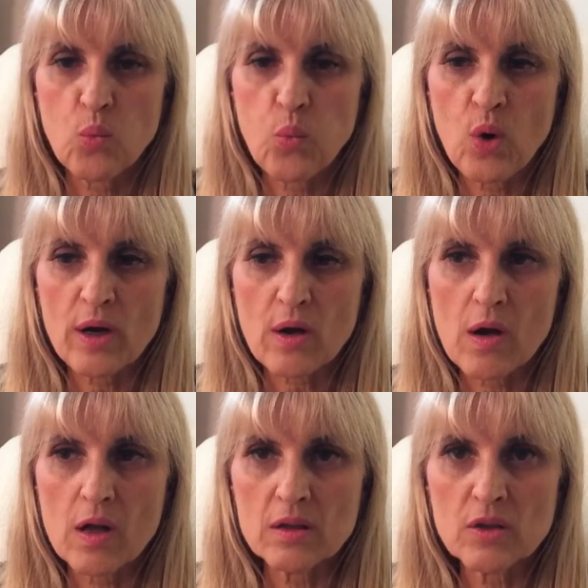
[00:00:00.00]
what
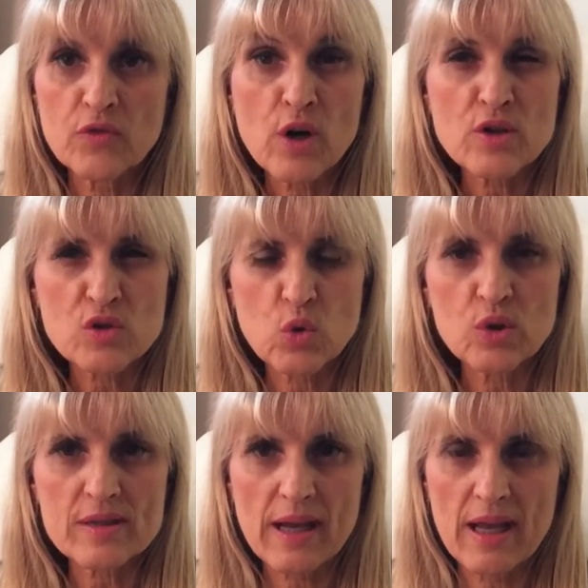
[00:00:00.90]
all of our
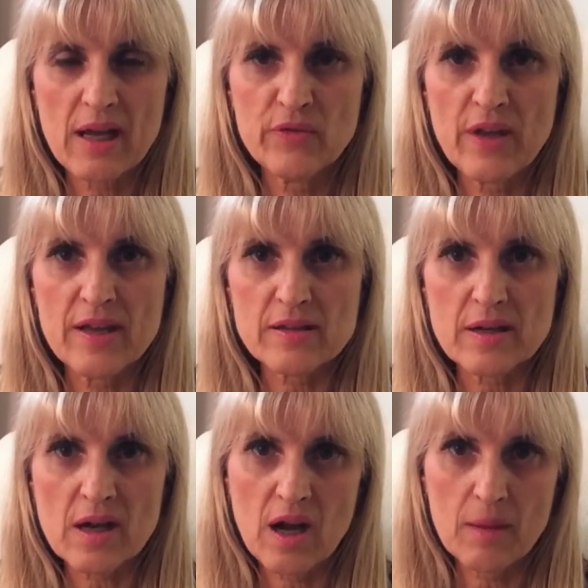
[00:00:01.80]
souls have as a
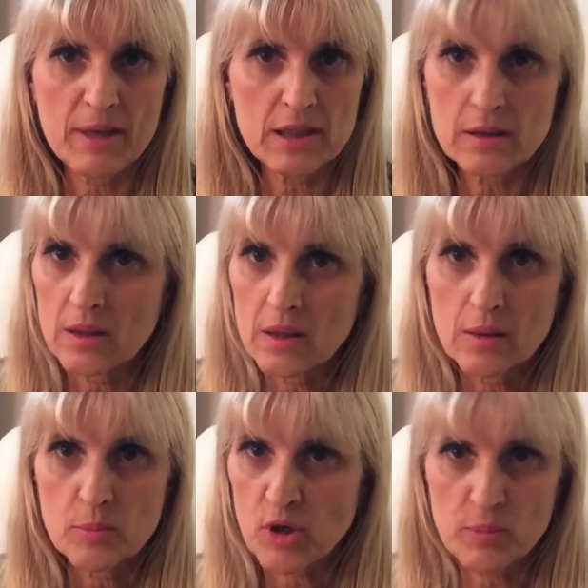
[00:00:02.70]
common
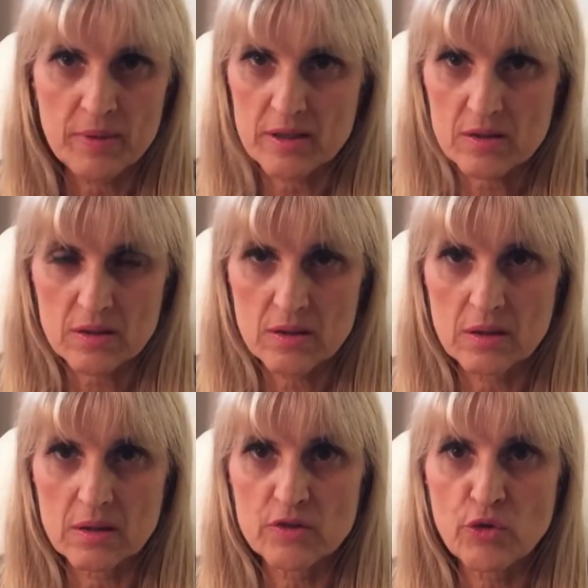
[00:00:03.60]
purpose,
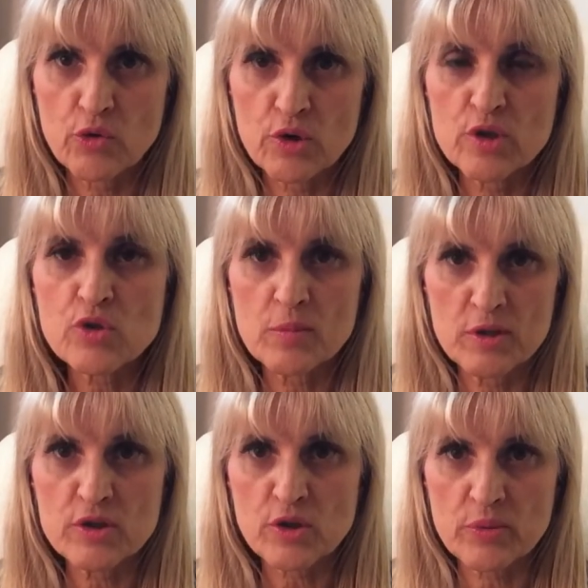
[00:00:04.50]
to
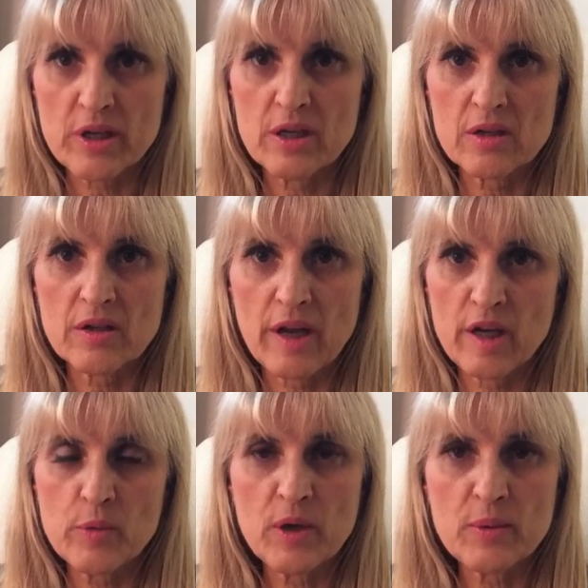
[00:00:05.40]
contribute to Creator in
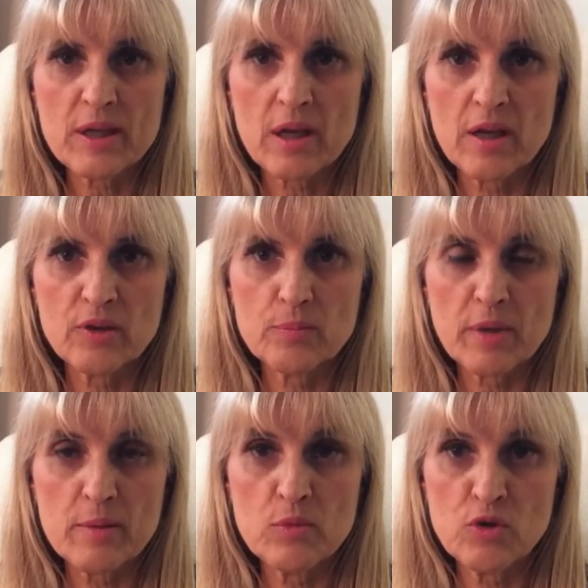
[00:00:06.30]
any way we can
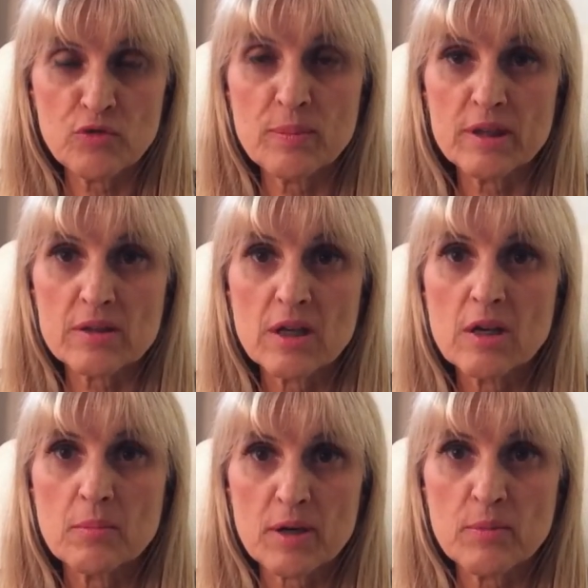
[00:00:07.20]
by movement,
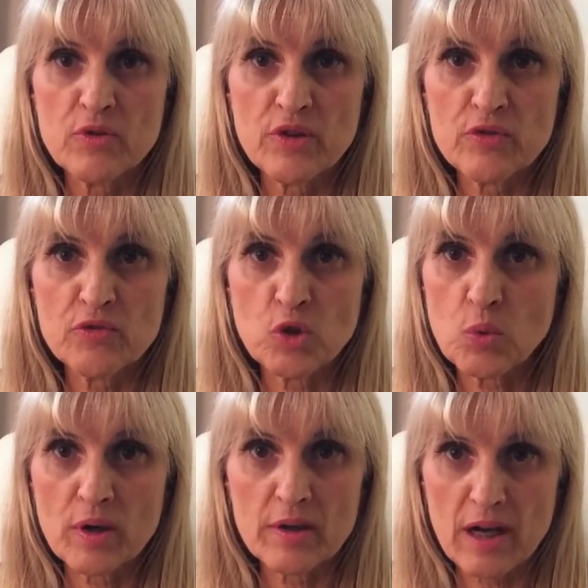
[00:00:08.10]
by moving
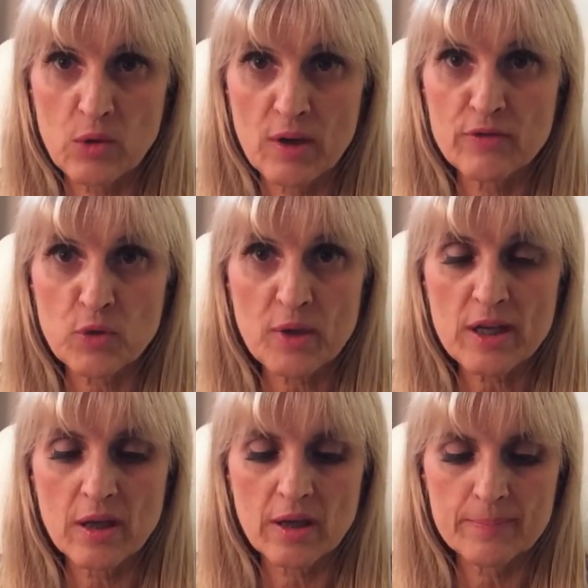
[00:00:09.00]
forward however we
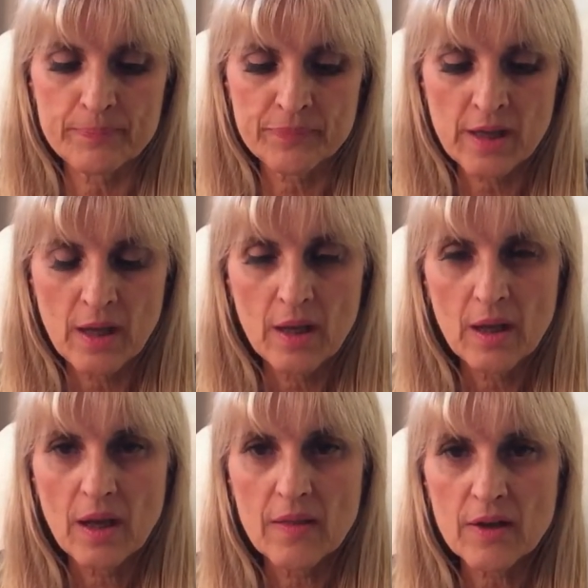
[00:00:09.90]
can. And